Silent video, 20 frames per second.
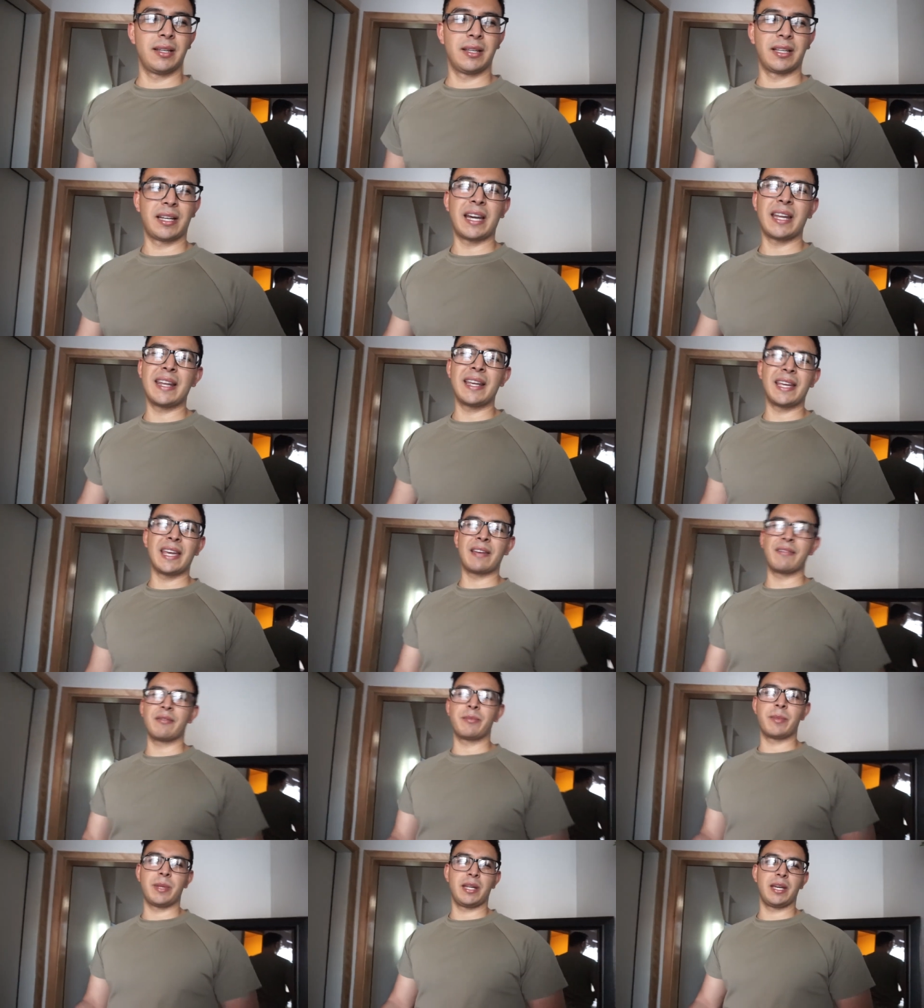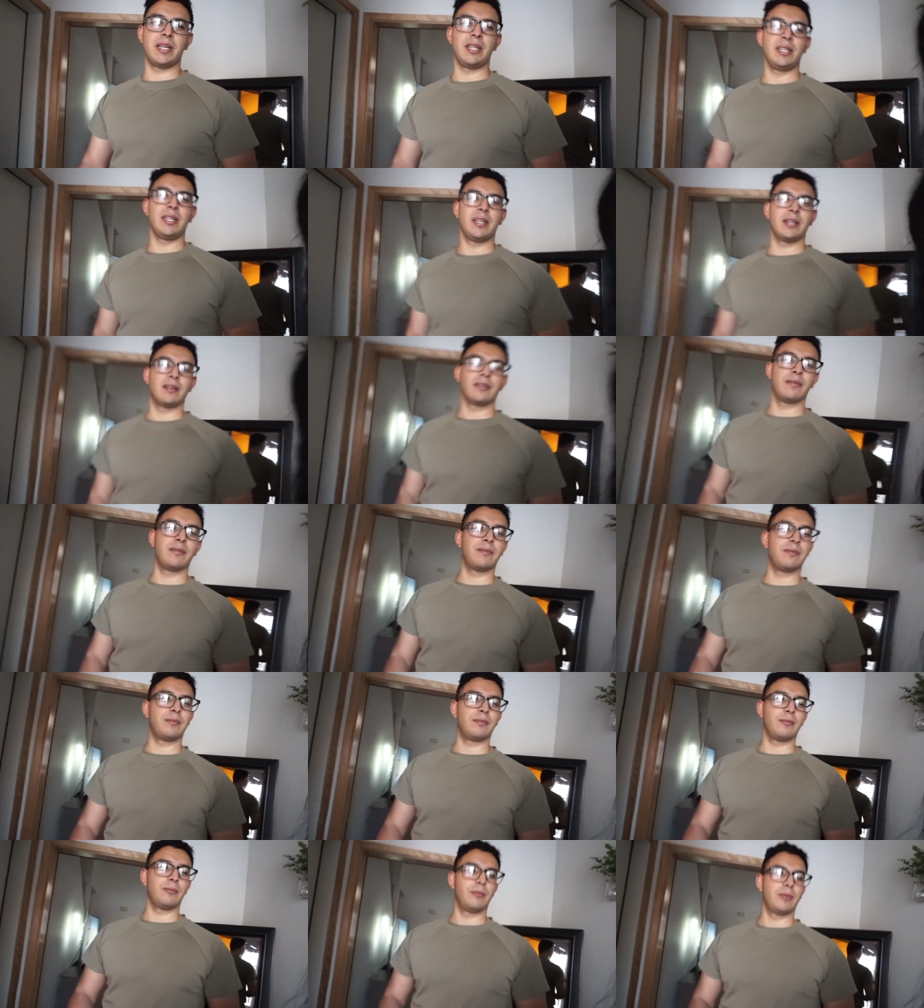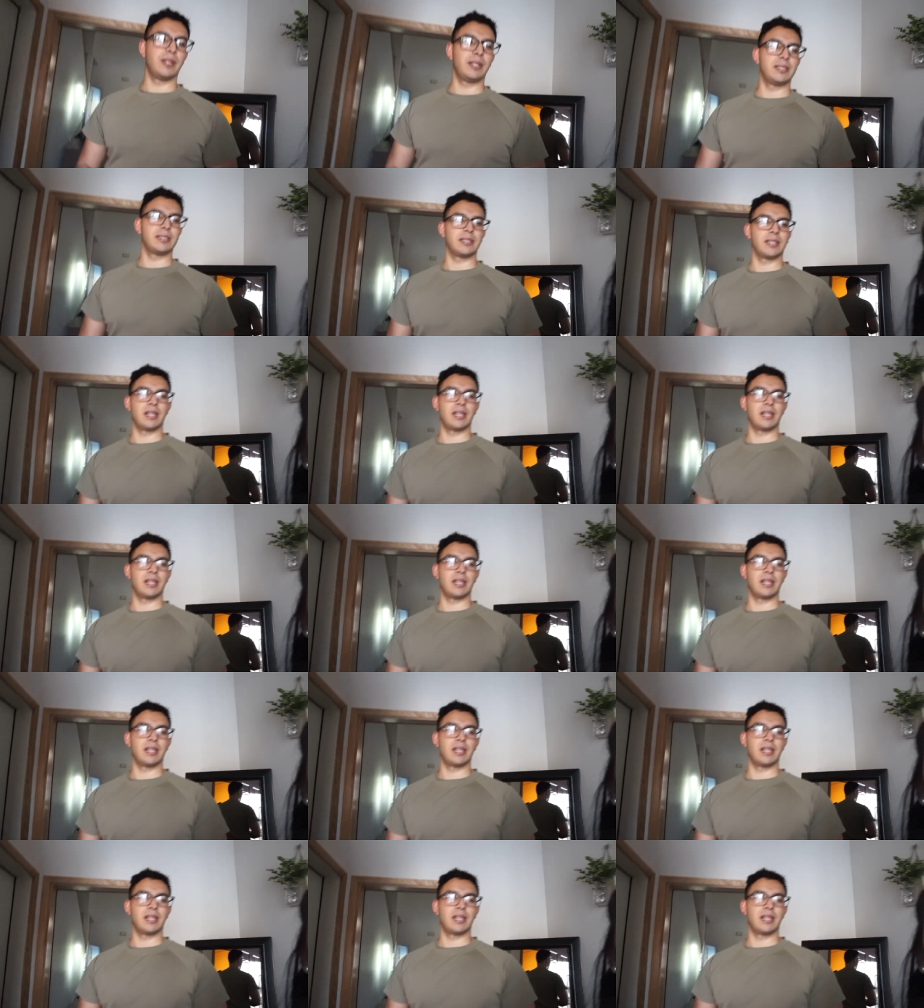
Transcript: Kind of gave him an idea of what it's